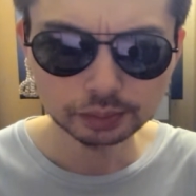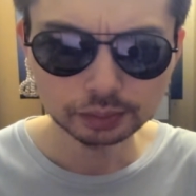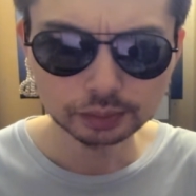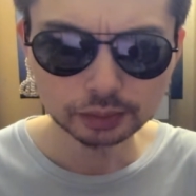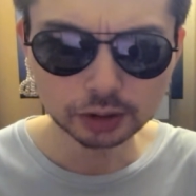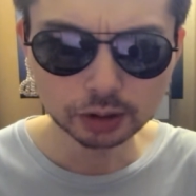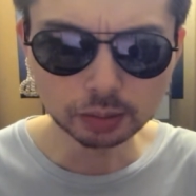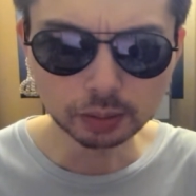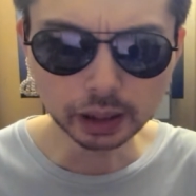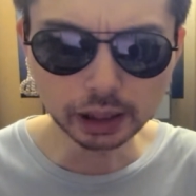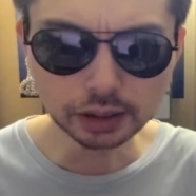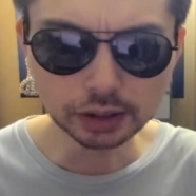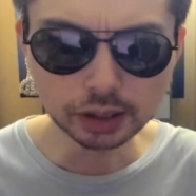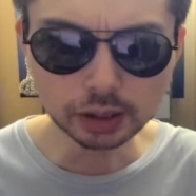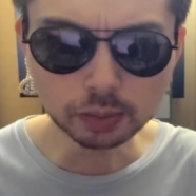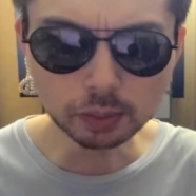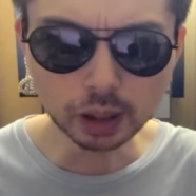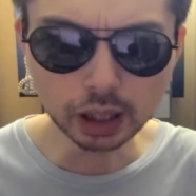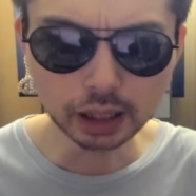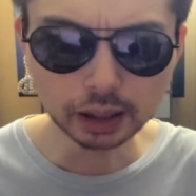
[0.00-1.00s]

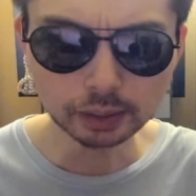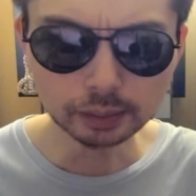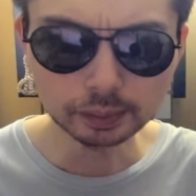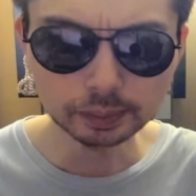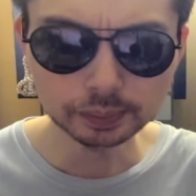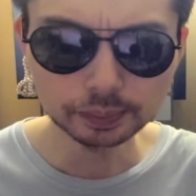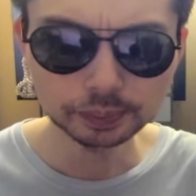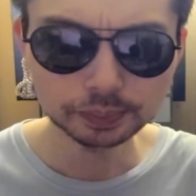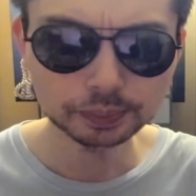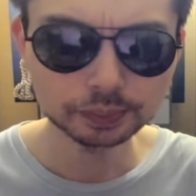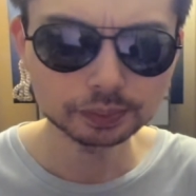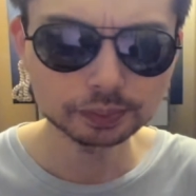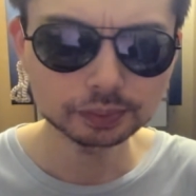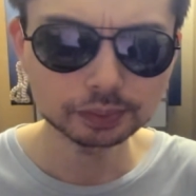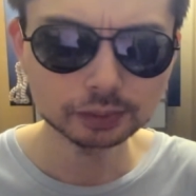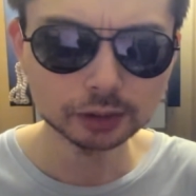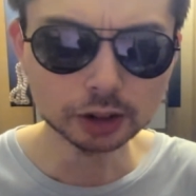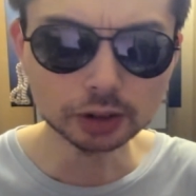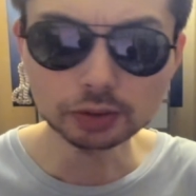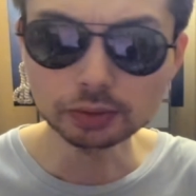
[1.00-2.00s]
21,
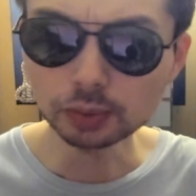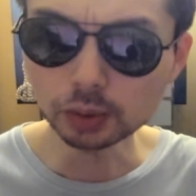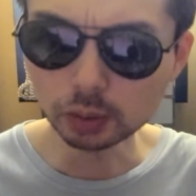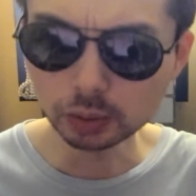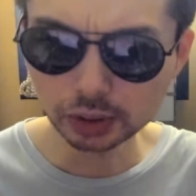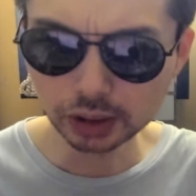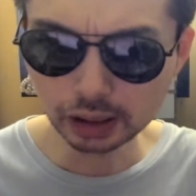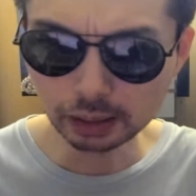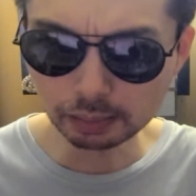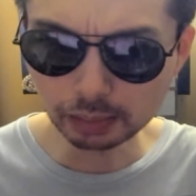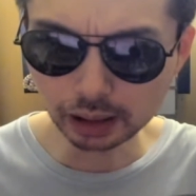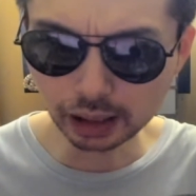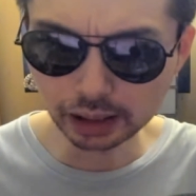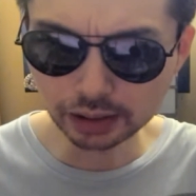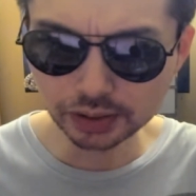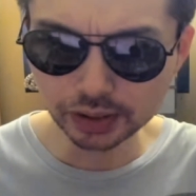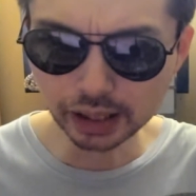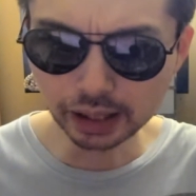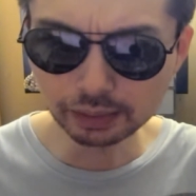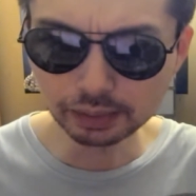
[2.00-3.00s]
because 14 plus
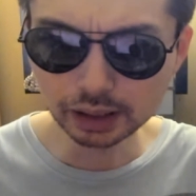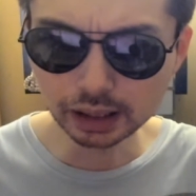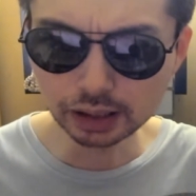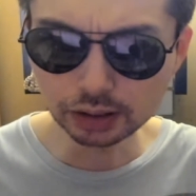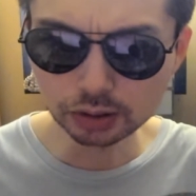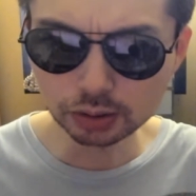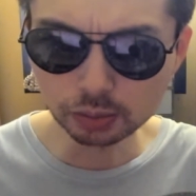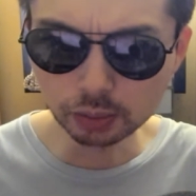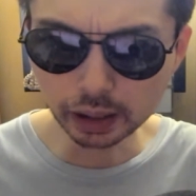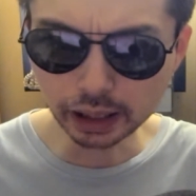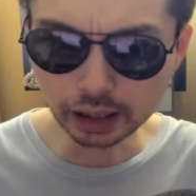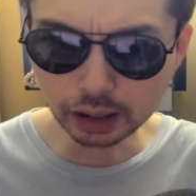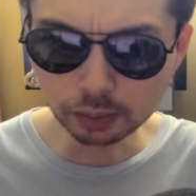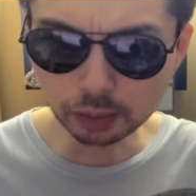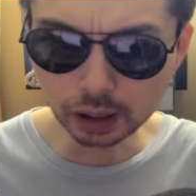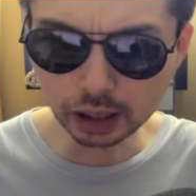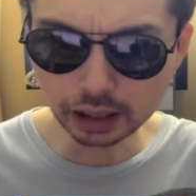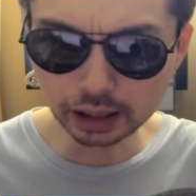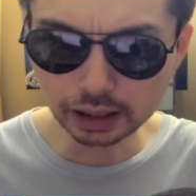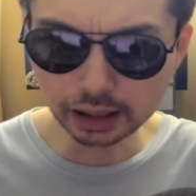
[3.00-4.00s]
7 is
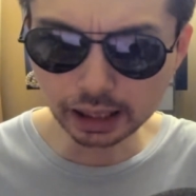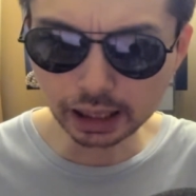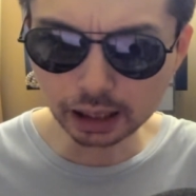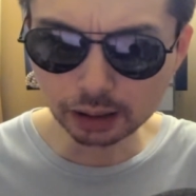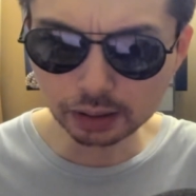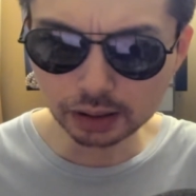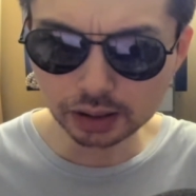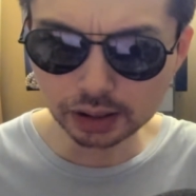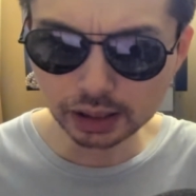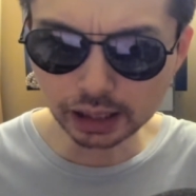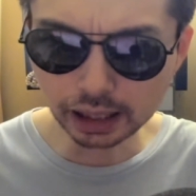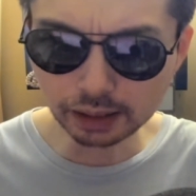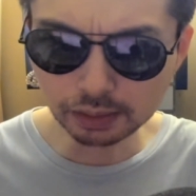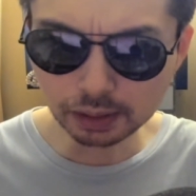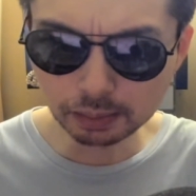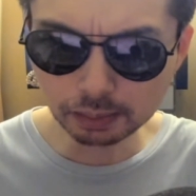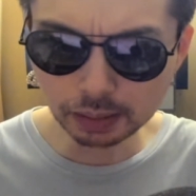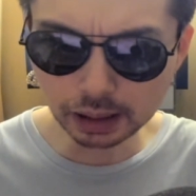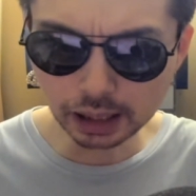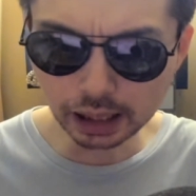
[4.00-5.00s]
21, and now it's
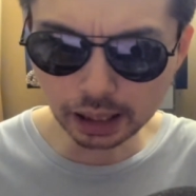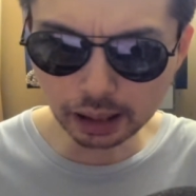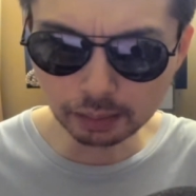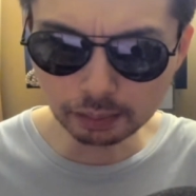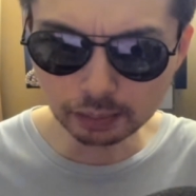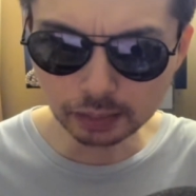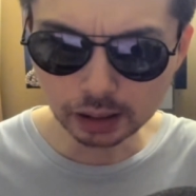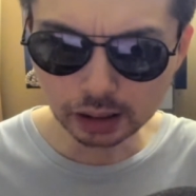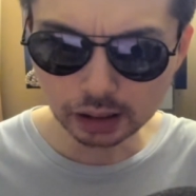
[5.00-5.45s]
7 p.m.